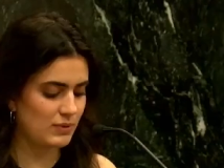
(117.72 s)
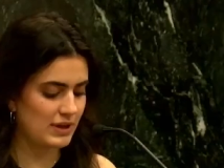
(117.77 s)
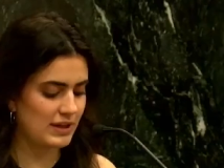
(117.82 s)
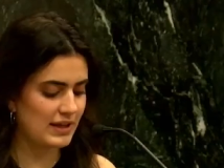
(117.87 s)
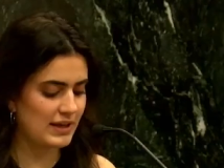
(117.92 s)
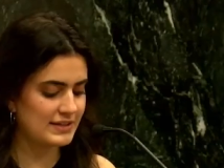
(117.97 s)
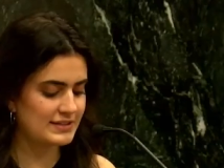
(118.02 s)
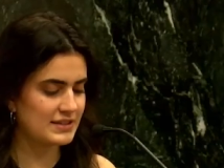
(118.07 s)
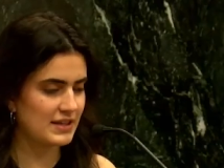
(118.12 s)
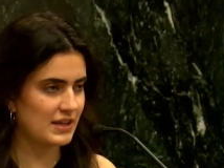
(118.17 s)
while
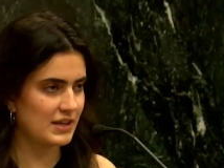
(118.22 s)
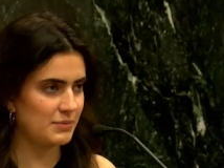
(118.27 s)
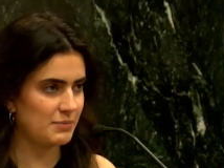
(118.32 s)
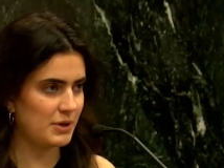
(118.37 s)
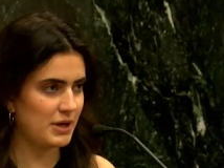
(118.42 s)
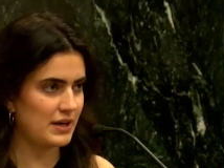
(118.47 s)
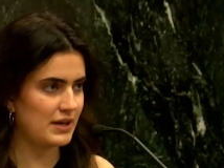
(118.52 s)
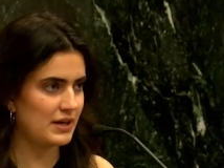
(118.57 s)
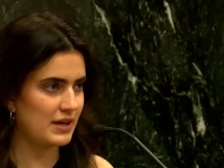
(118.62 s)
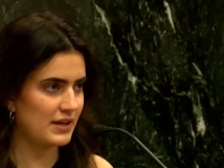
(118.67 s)
I
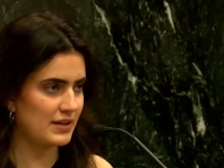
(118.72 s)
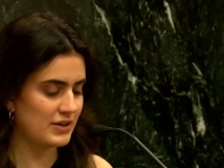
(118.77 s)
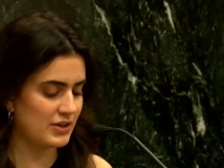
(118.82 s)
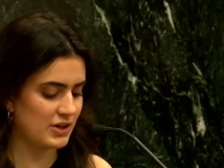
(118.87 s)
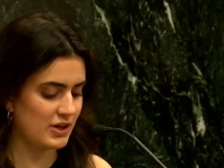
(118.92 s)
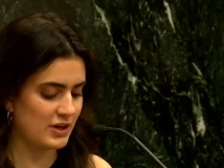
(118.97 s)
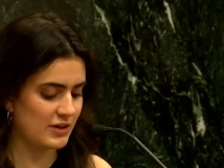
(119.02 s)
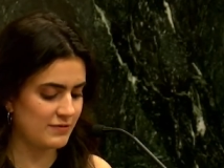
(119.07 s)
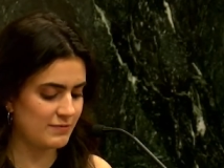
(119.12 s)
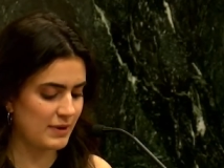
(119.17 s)
celebrate another
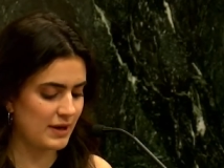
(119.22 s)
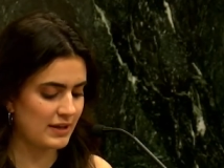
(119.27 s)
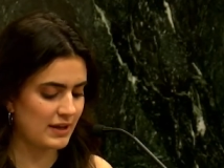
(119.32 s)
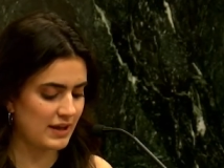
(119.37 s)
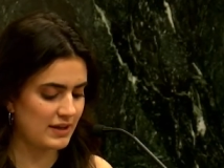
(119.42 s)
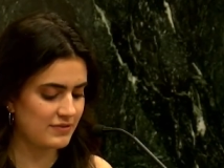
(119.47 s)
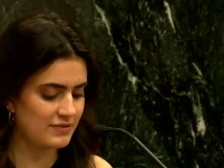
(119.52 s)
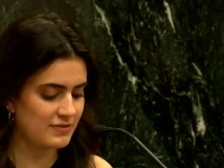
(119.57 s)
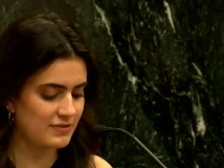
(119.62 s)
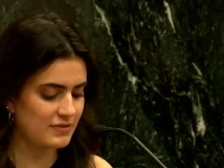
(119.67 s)
year of my
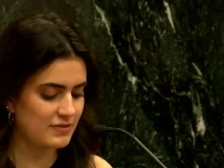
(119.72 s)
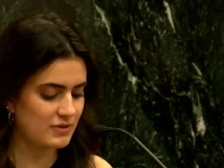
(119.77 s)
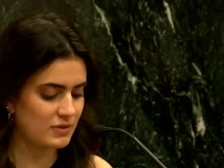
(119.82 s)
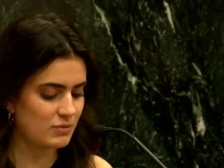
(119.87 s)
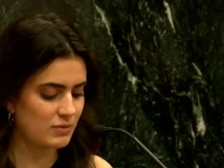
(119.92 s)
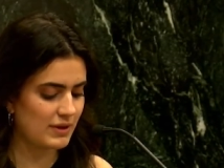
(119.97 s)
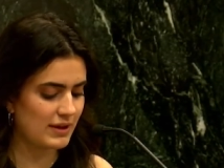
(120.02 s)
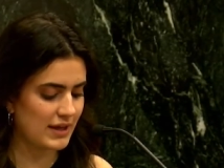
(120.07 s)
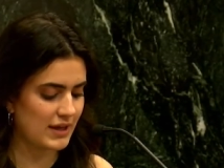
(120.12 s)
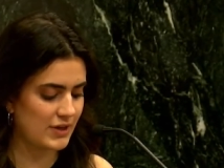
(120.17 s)
life,
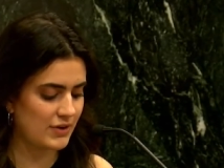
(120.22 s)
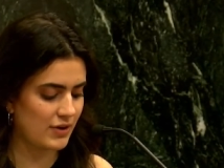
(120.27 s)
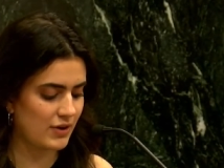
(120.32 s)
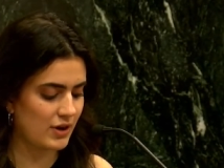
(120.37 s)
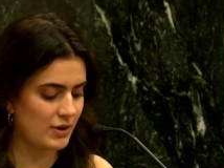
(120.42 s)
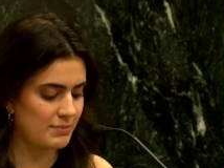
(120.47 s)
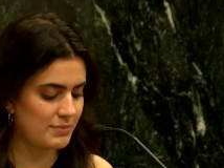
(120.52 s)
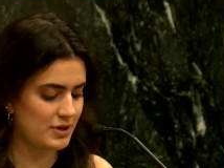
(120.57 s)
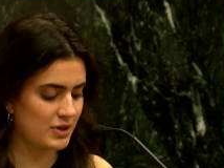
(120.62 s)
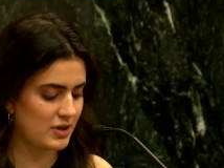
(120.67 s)
while I grow
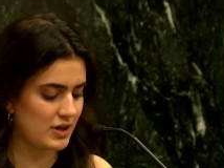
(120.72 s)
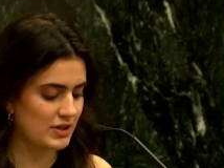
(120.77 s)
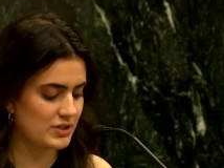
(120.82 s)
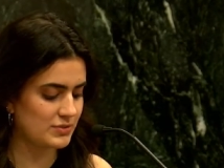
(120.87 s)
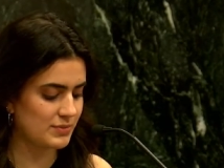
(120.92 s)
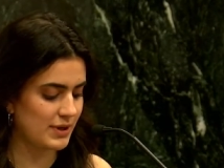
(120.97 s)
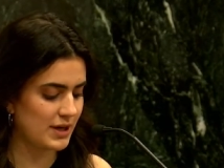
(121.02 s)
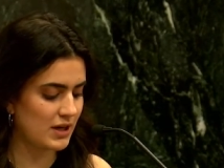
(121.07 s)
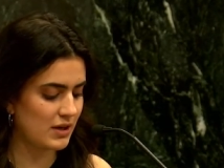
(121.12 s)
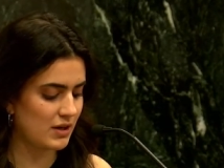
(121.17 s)
up and
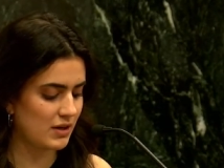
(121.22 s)
graduate